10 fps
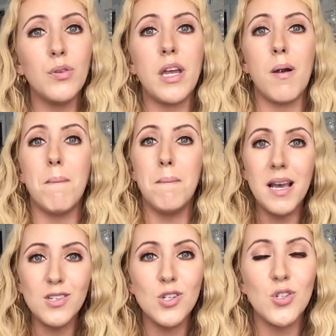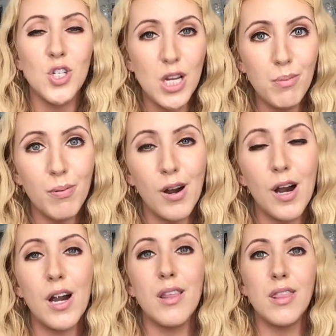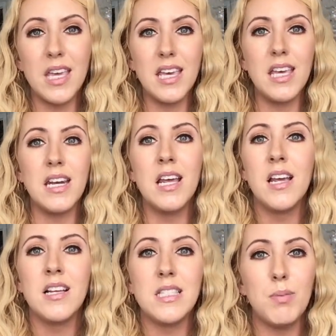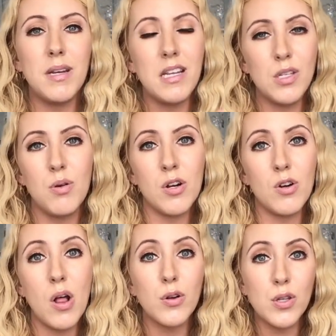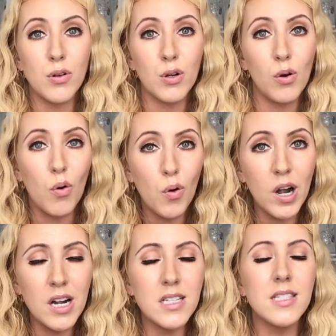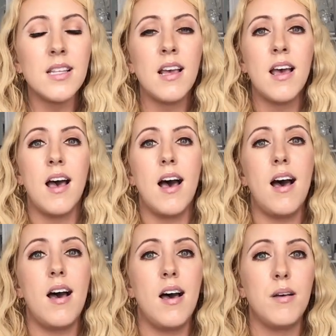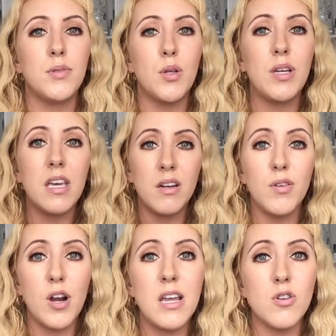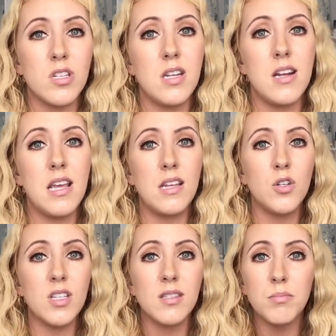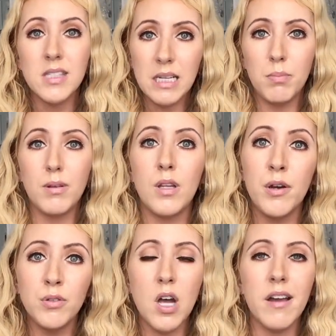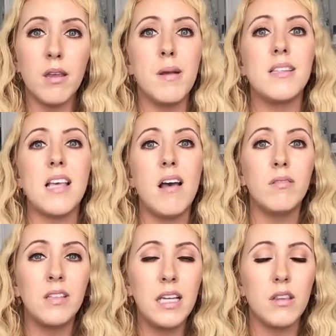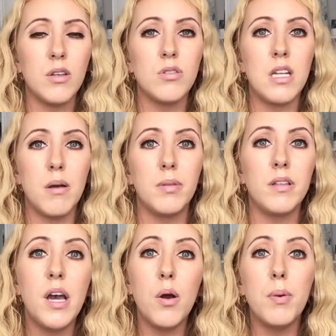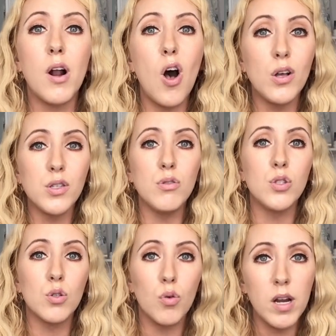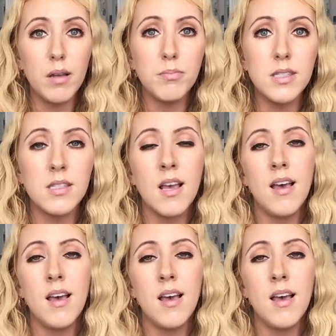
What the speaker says: They are much cheaper than spending $200 on a course. So again, if you're interested in just some sample loan documents, I have linked those down below, but also scripts.